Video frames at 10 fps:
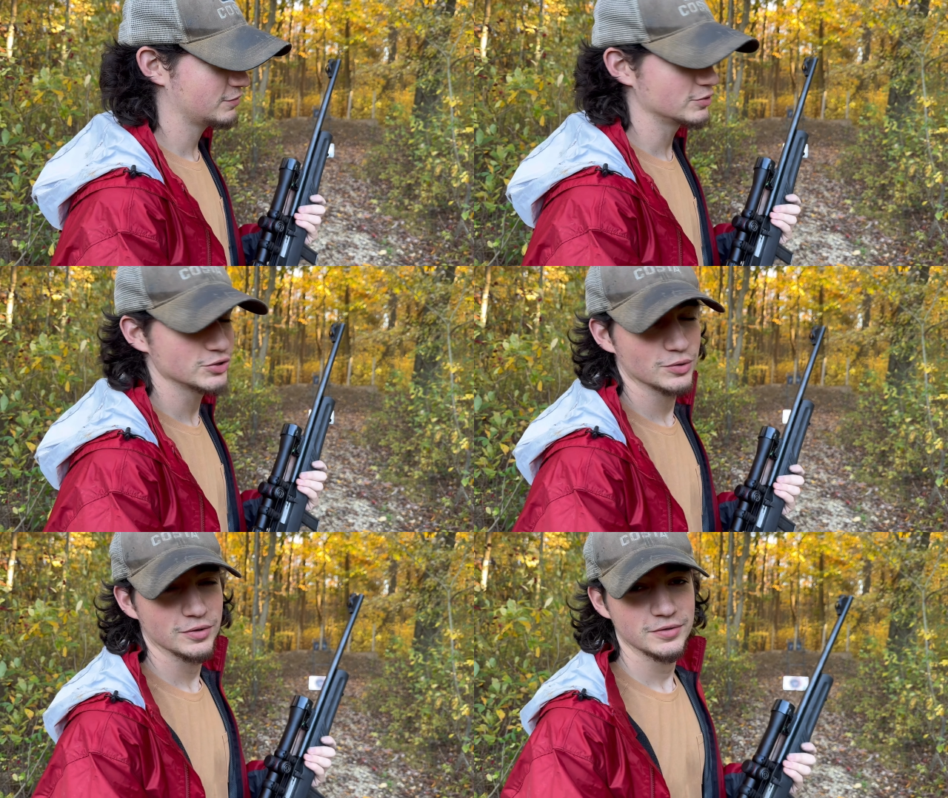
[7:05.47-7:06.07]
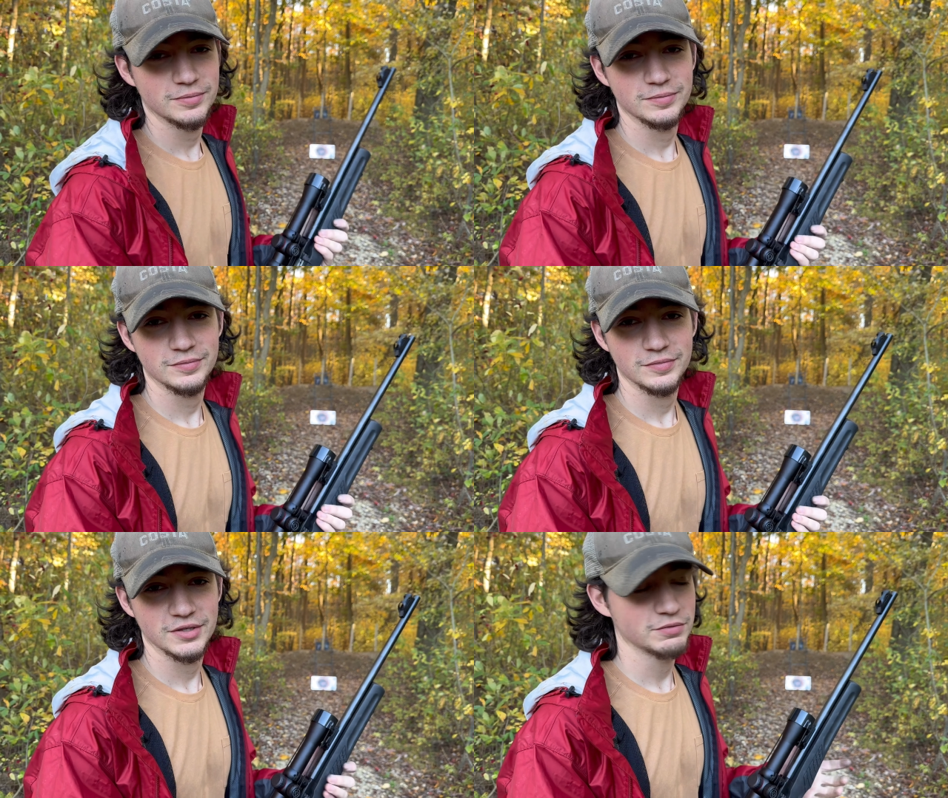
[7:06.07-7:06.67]
you enjoyed,
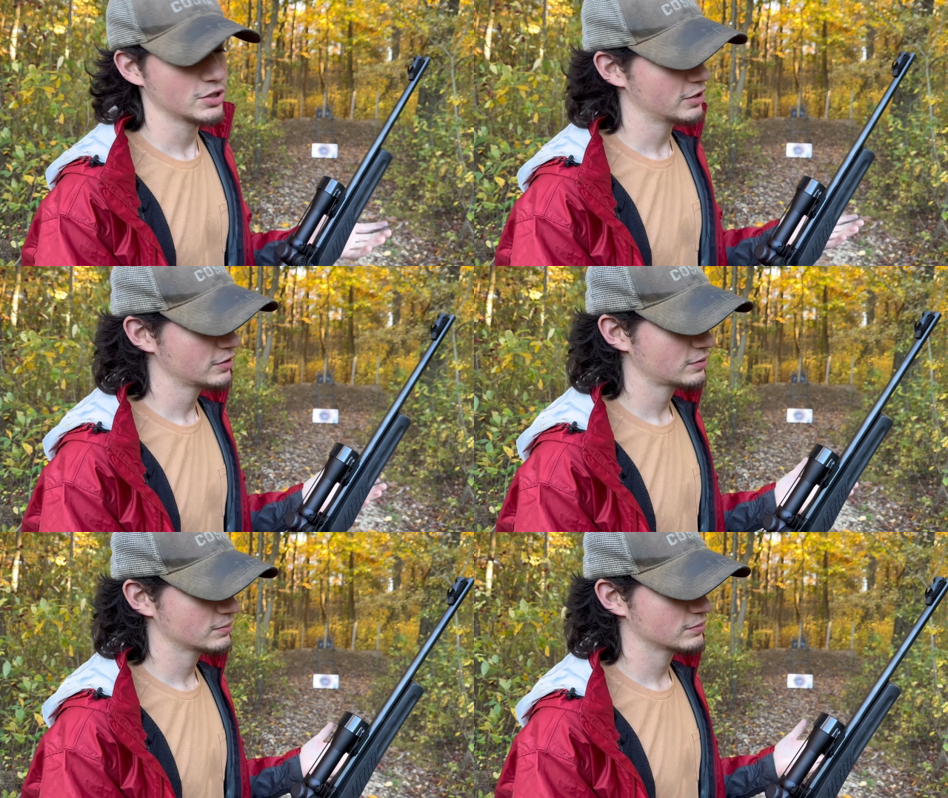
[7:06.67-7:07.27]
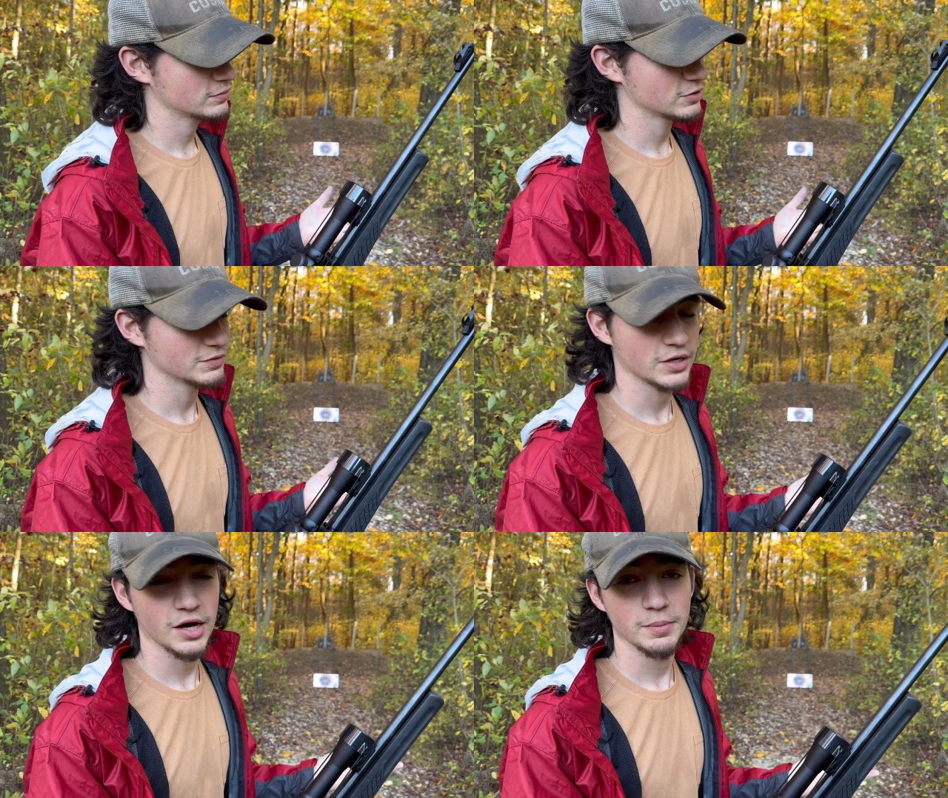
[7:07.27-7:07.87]
leave a like, leave
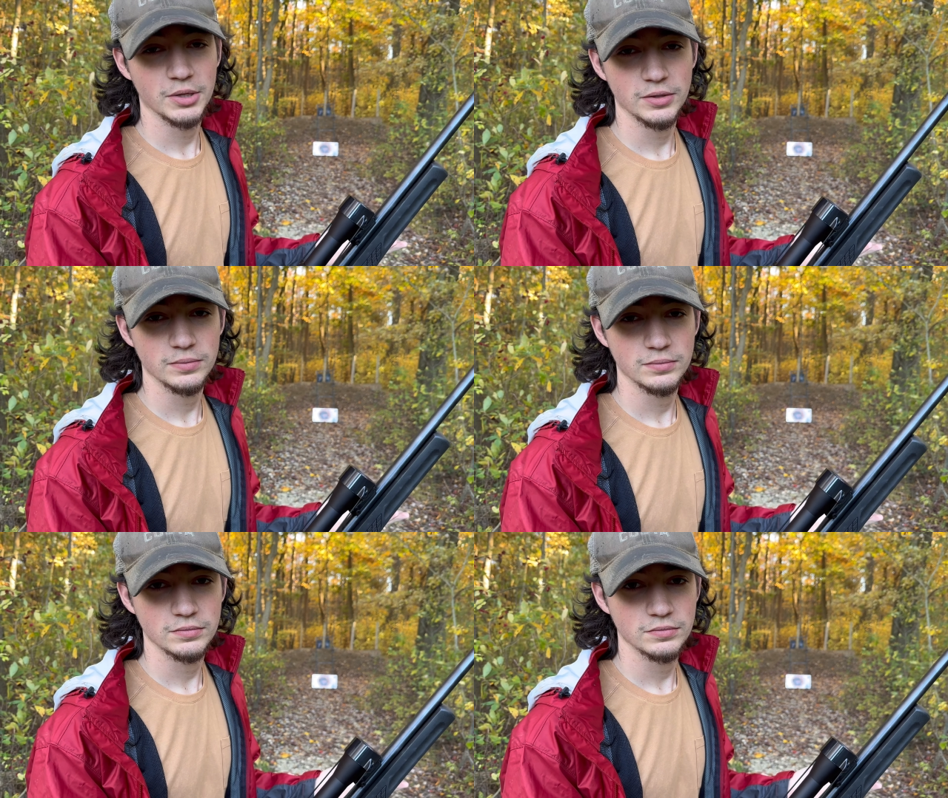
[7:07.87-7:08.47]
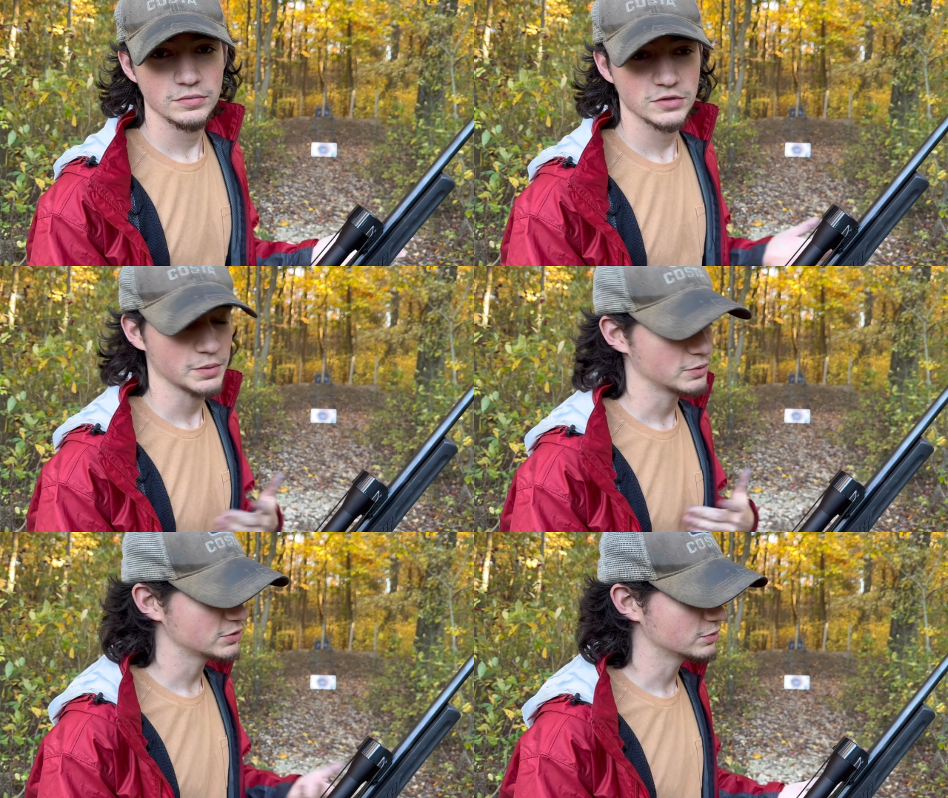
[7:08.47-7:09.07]
a comment, tell
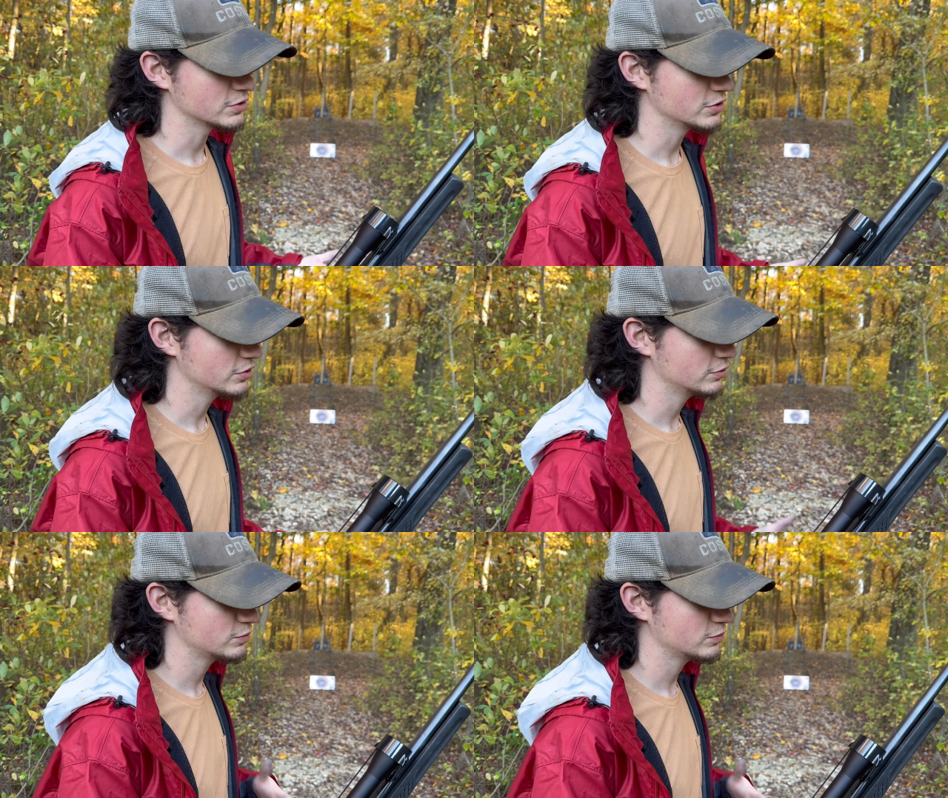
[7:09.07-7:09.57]
me what you want to do,